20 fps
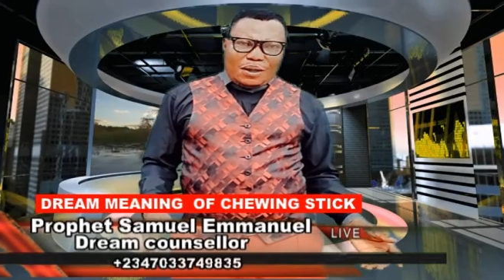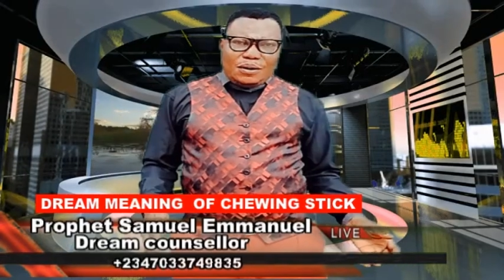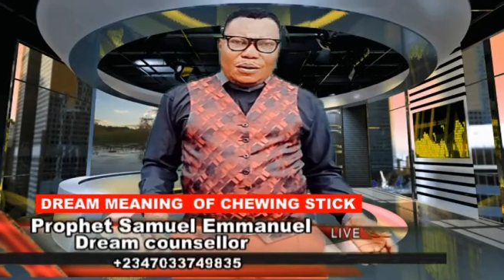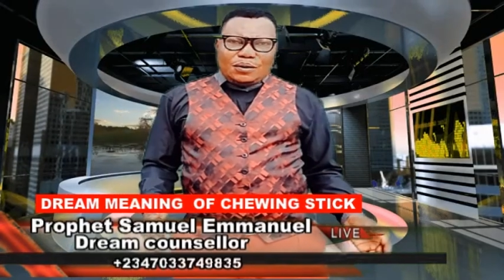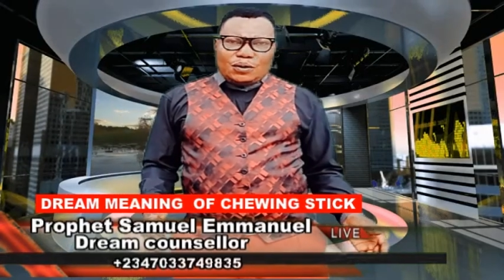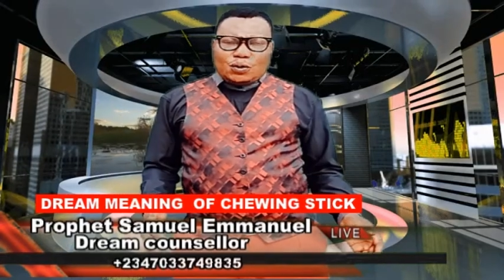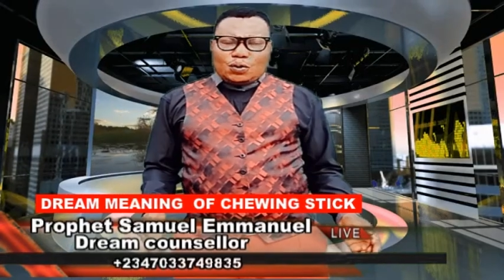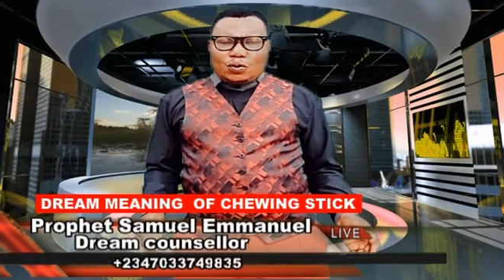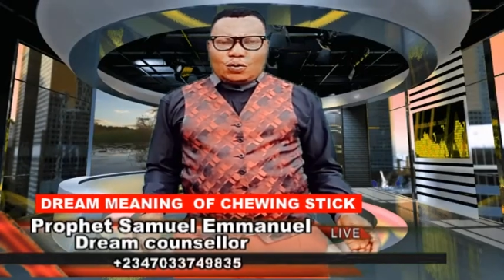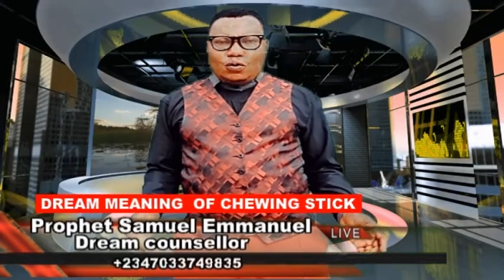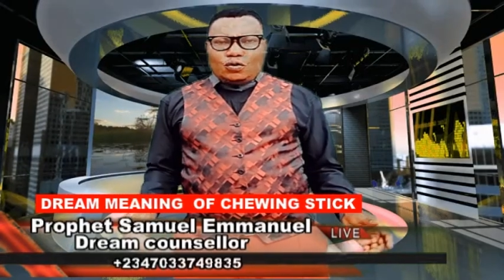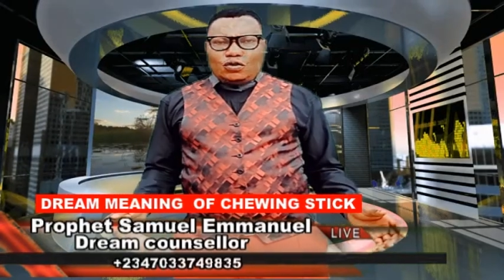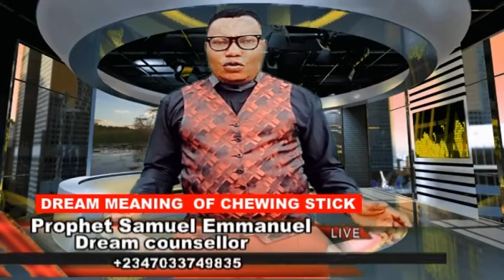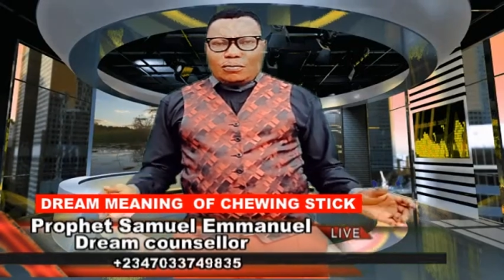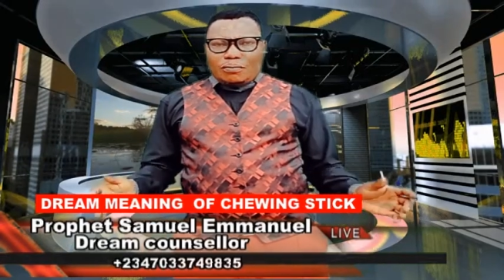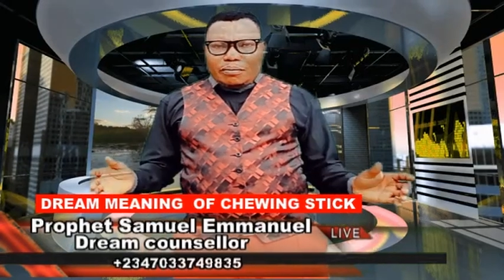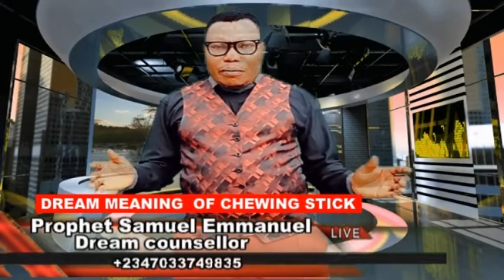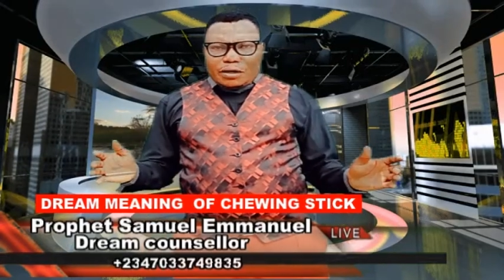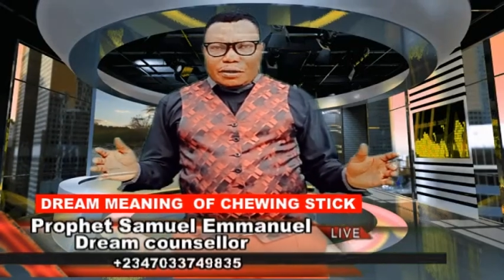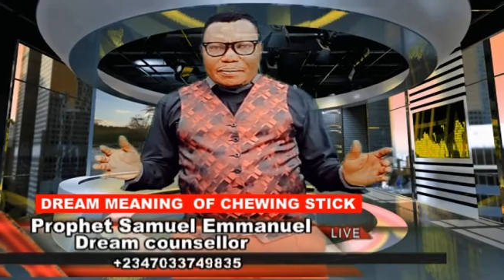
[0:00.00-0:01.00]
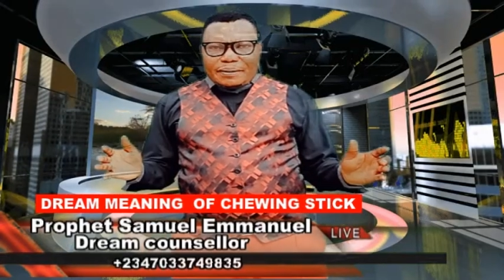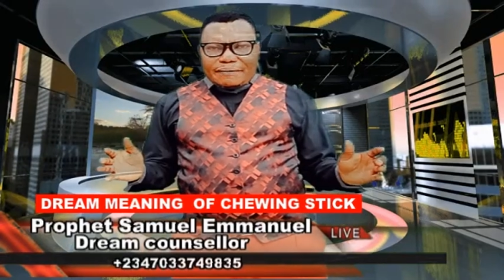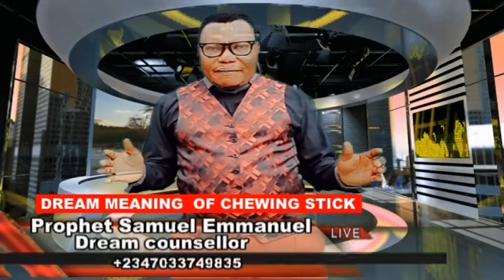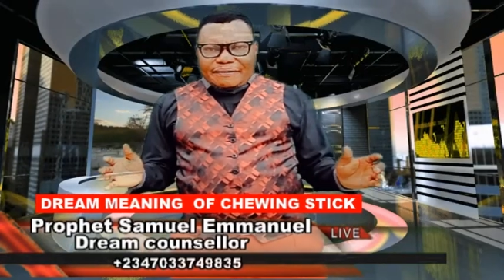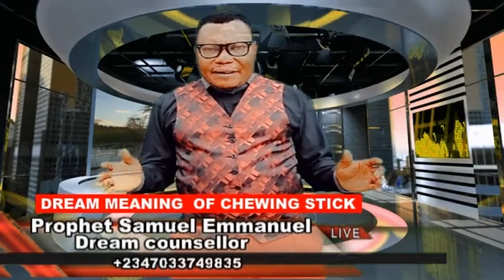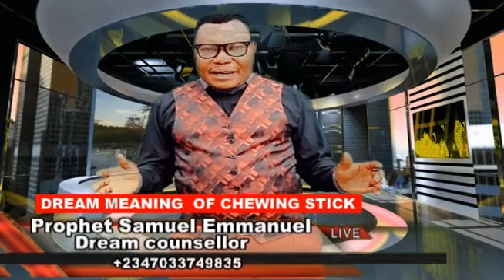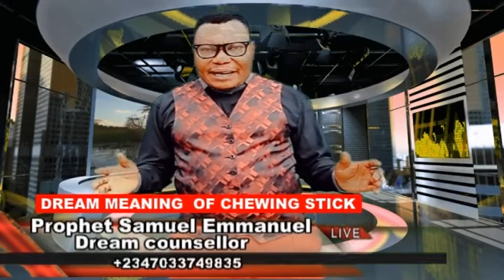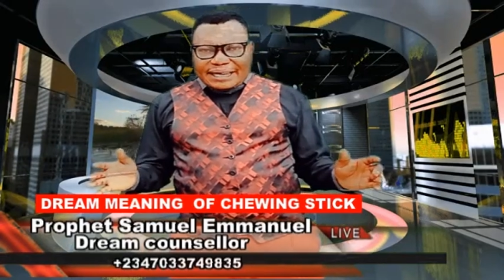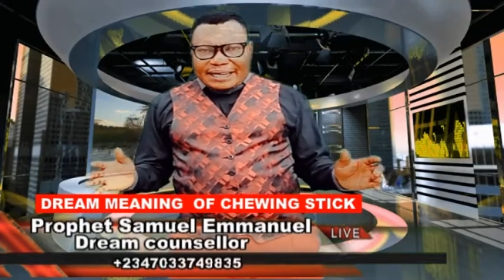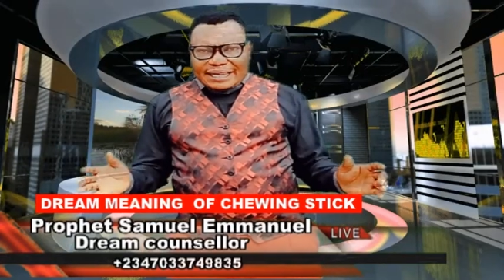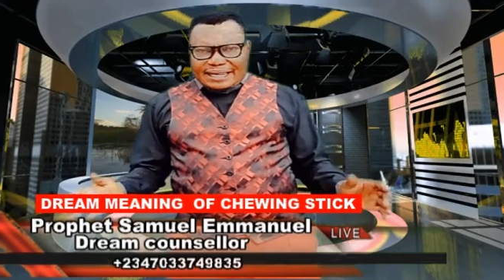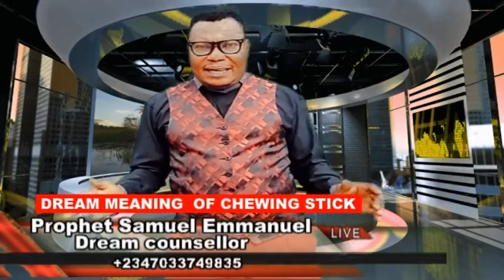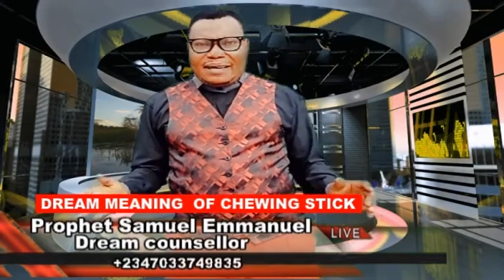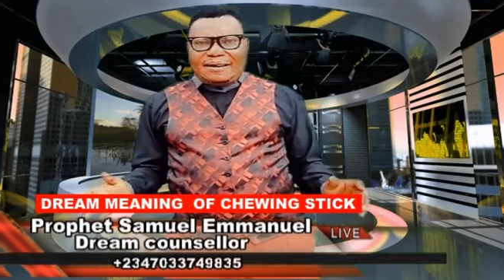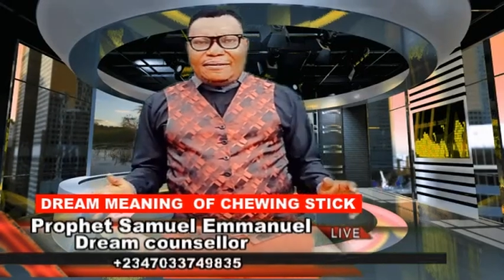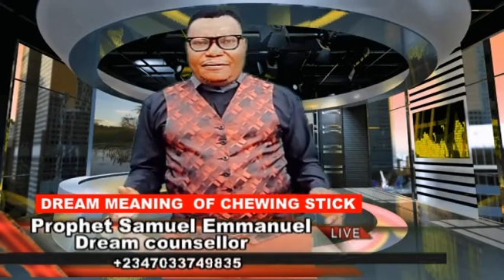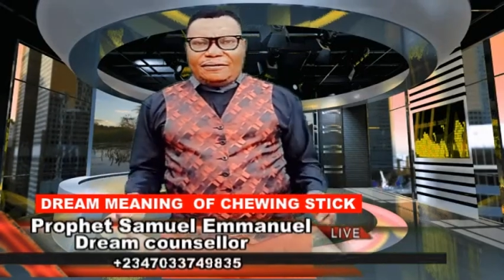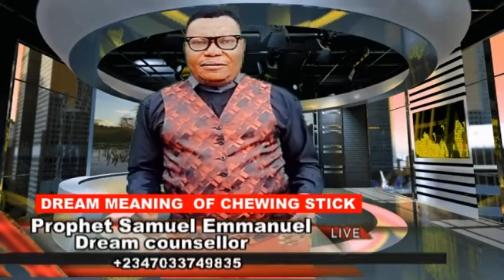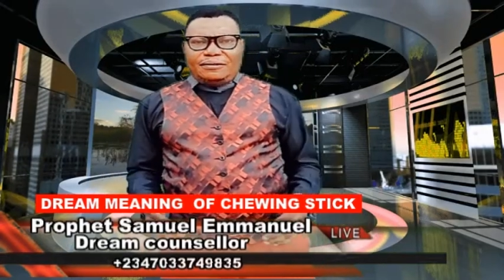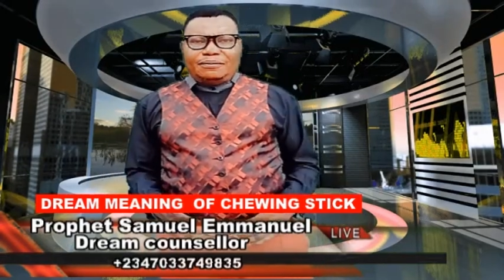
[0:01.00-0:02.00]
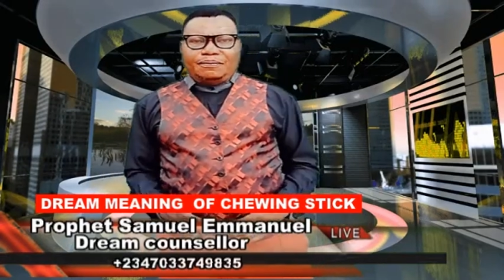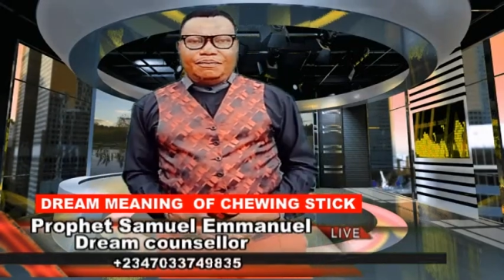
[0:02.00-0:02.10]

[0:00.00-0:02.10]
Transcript: So you must be very careful.